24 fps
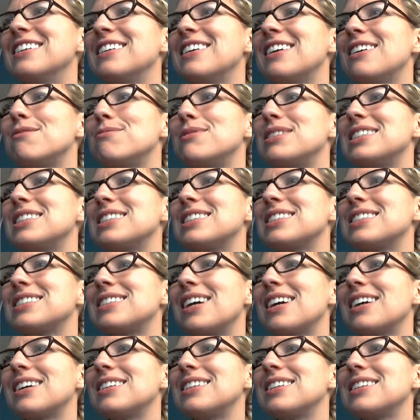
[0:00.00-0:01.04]
I've been
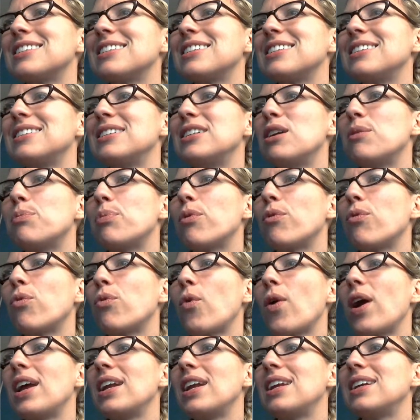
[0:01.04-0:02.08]
stuck in this loop of
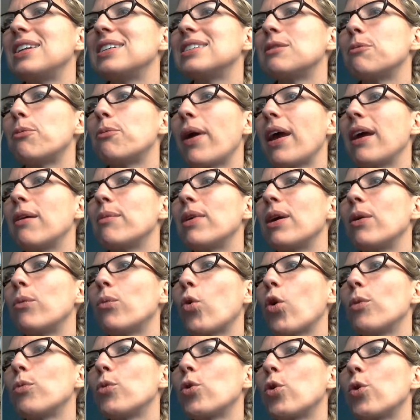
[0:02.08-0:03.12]
waiting to paint my
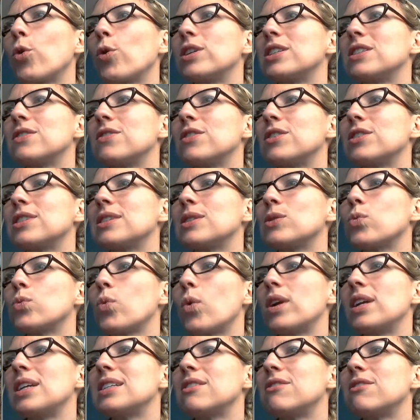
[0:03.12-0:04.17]
Mormahordes versus
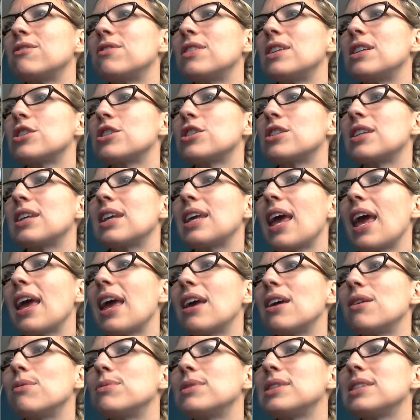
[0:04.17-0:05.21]
wanting to finish the
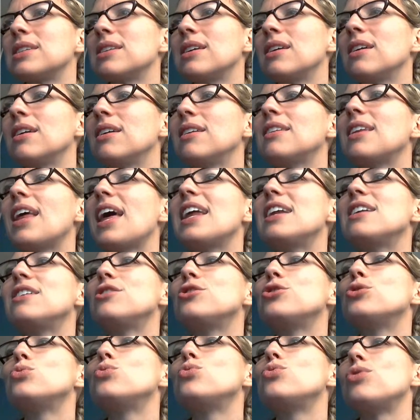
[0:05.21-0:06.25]
games, then
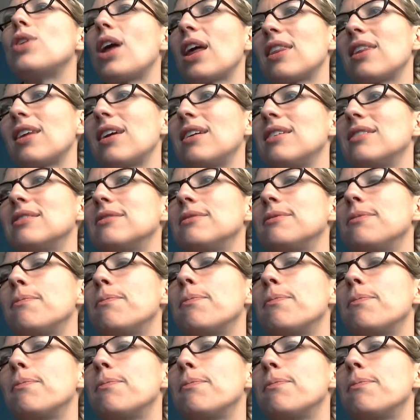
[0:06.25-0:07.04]
do nothing.